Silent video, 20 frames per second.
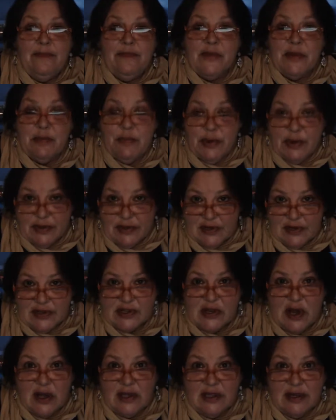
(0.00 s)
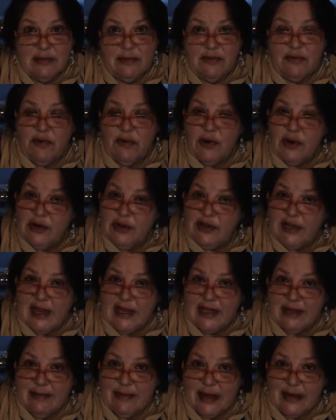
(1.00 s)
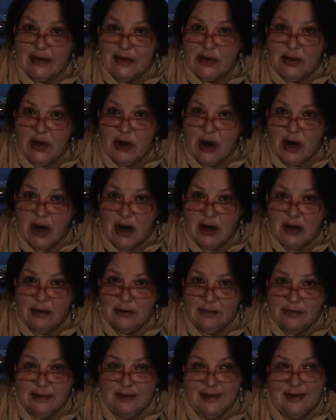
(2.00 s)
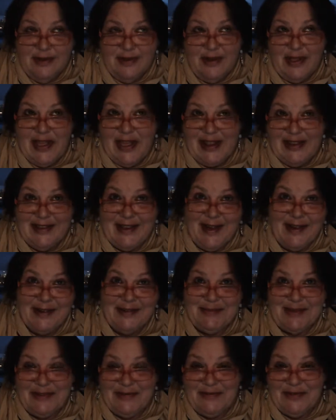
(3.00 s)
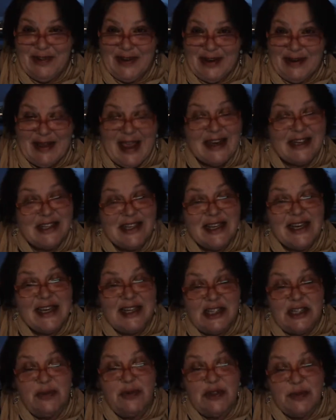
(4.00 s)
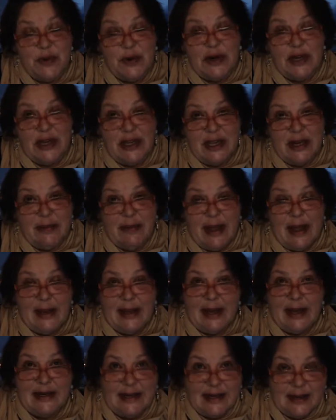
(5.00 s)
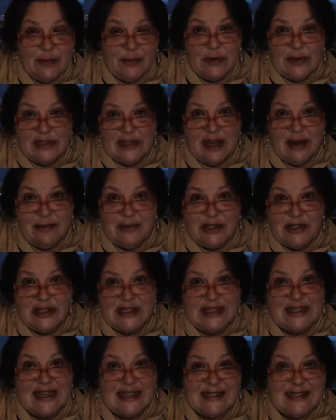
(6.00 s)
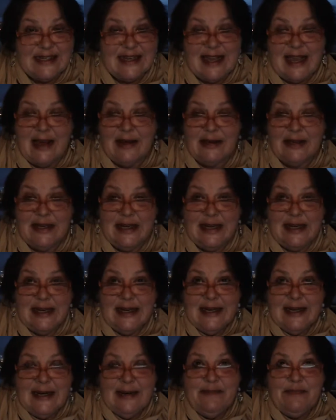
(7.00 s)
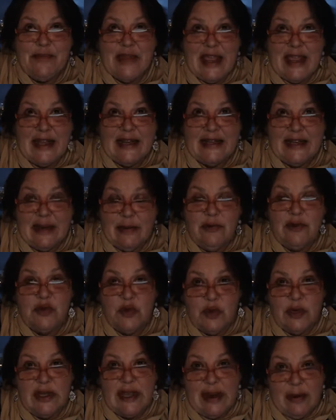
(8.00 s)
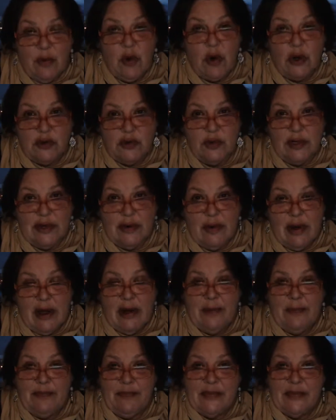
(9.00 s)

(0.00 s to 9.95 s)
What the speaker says: put this on them before you take them out of the car. That ought to be fun. Actually, Idgy was pretty good about it. I did it one time just to test it out, and it worked really well.